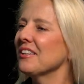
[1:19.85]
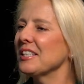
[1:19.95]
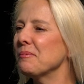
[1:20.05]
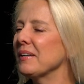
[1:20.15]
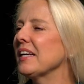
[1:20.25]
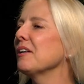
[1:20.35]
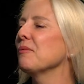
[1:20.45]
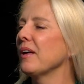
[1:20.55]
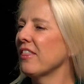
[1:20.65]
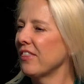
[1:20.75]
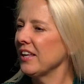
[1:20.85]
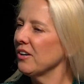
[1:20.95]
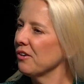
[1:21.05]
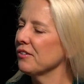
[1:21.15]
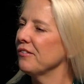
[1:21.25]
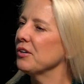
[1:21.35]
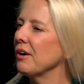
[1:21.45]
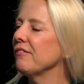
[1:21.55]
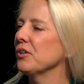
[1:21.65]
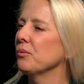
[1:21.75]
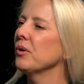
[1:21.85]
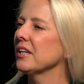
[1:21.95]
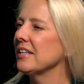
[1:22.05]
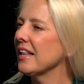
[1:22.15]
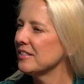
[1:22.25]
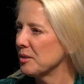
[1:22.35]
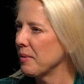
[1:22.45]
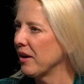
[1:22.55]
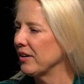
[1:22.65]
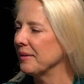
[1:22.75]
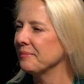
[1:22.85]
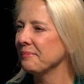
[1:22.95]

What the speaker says: let's begin with an overview of your work. Tell us about it.